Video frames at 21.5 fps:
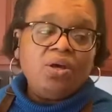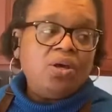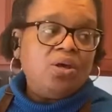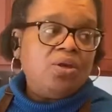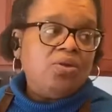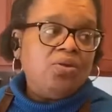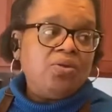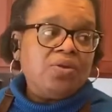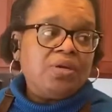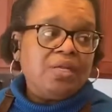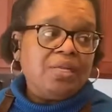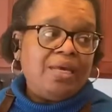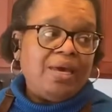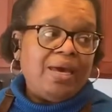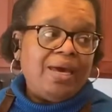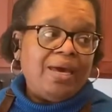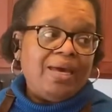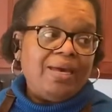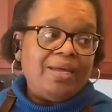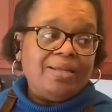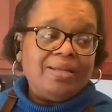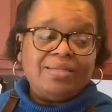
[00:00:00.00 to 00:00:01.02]
you can
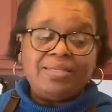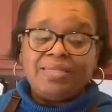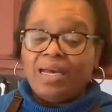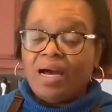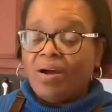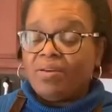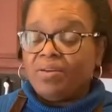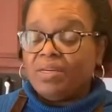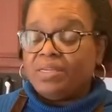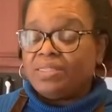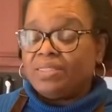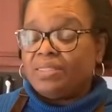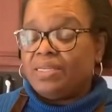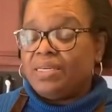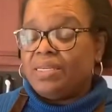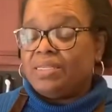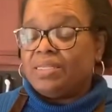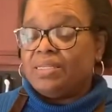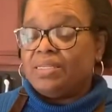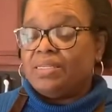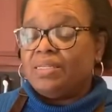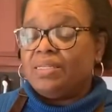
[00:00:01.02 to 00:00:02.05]
add Italian
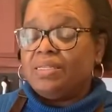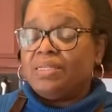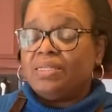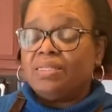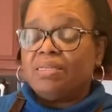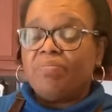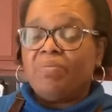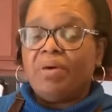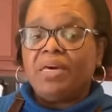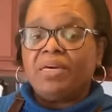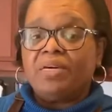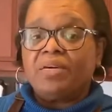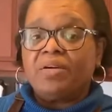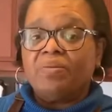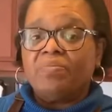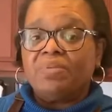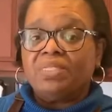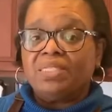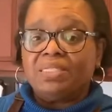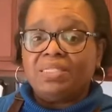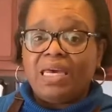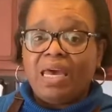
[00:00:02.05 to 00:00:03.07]
seasoning to make them
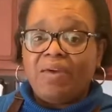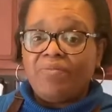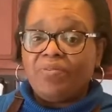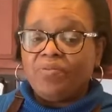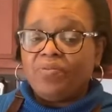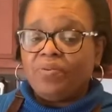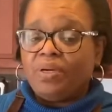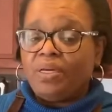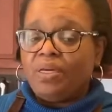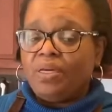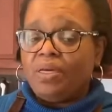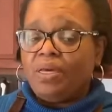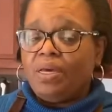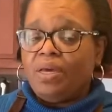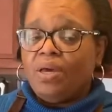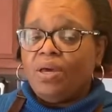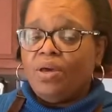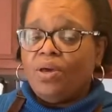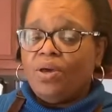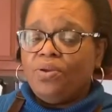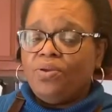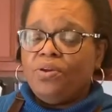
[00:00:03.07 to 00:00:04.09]
savory.
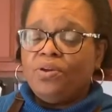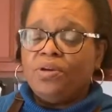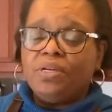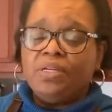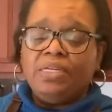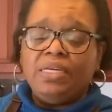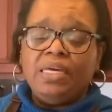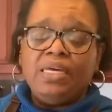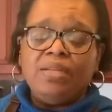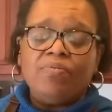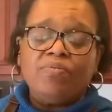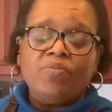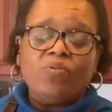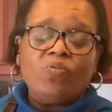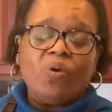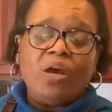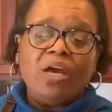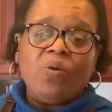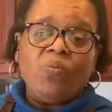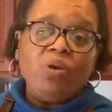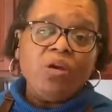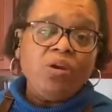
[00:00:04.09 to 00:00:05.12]
You can eat them the
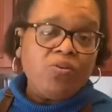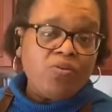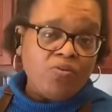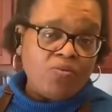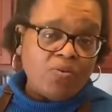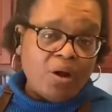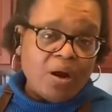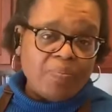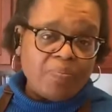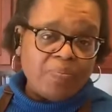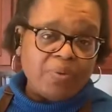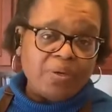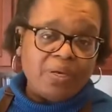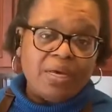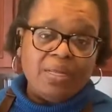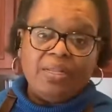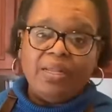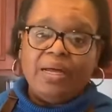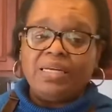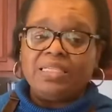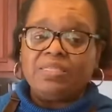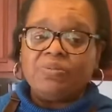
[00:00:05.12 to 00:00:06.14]
way we grew up, and
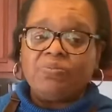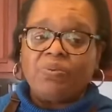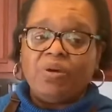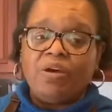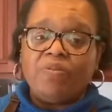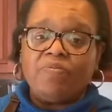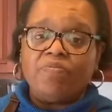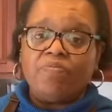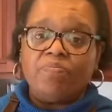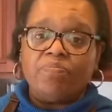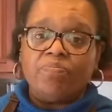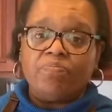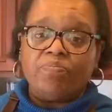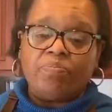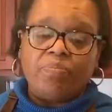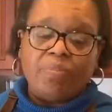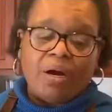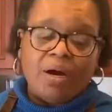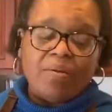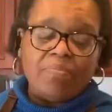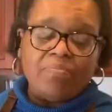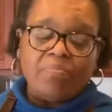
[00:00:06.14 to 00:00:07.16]
that's with
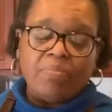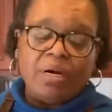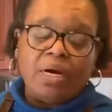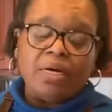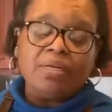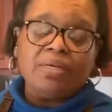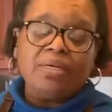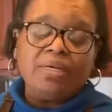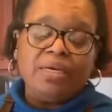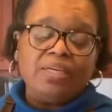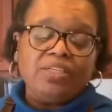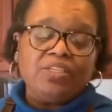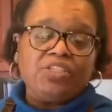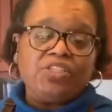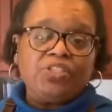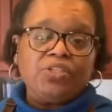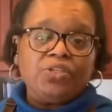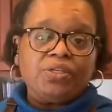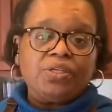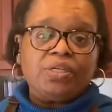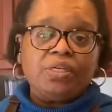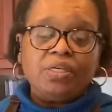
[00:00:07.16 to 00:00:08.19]
butter and
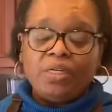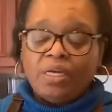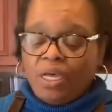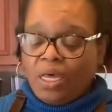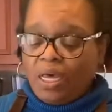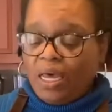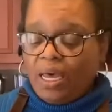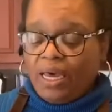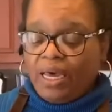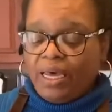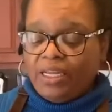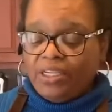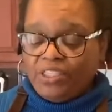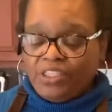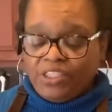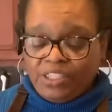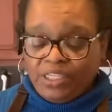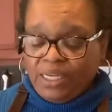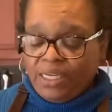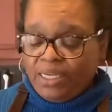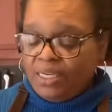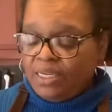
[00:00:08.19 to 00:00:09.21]
sugar and
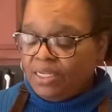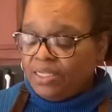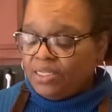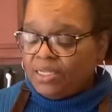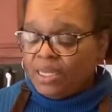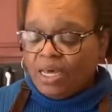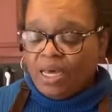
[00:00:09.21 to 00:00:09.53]
cheese.